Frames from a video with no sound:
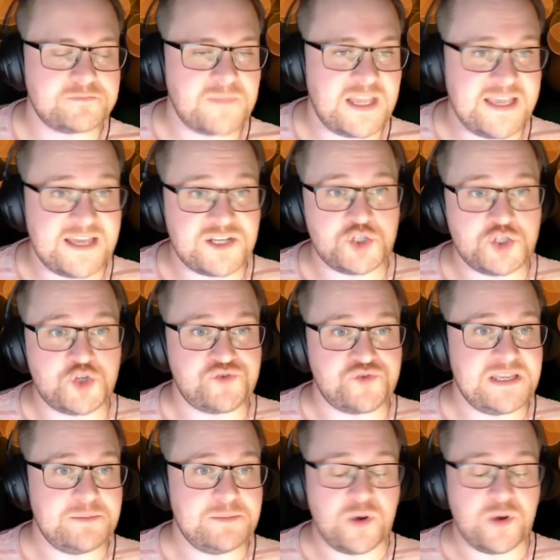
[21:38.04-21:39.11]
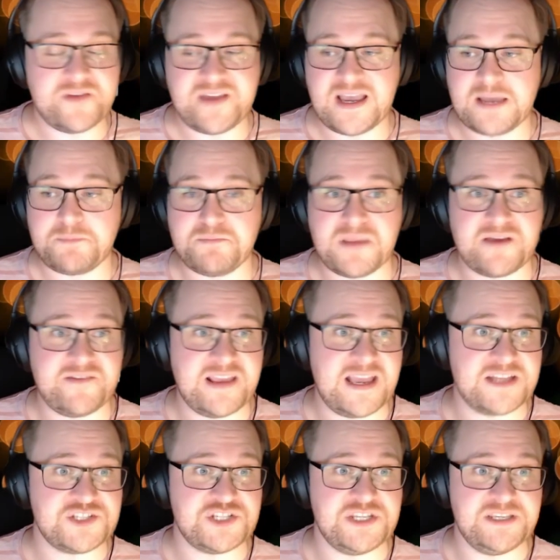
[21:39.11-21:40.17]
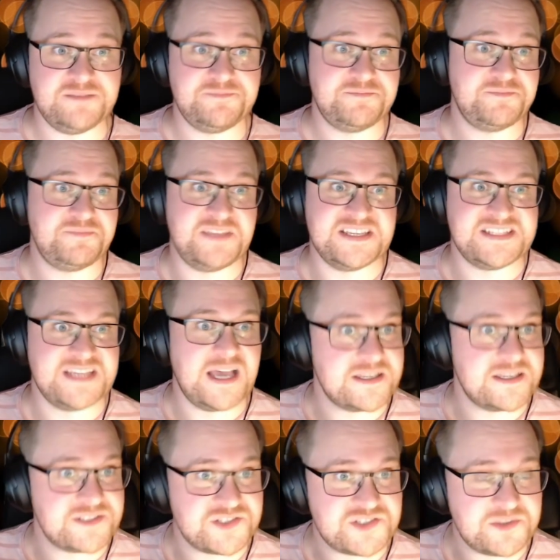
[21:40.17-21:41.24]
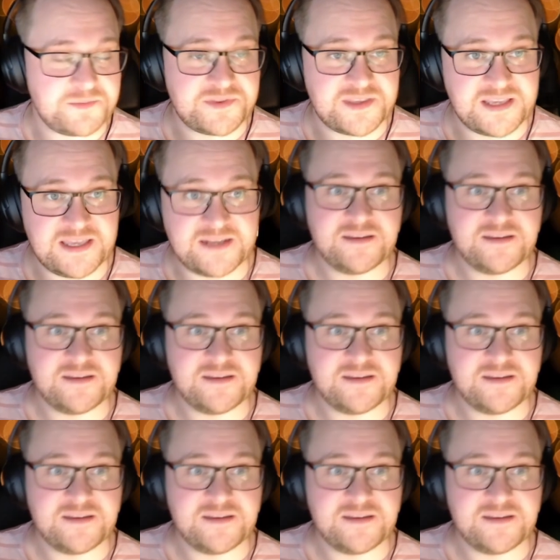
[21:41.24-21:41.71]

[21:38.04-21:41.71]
He had a dream where it had mariachi guitars or something in,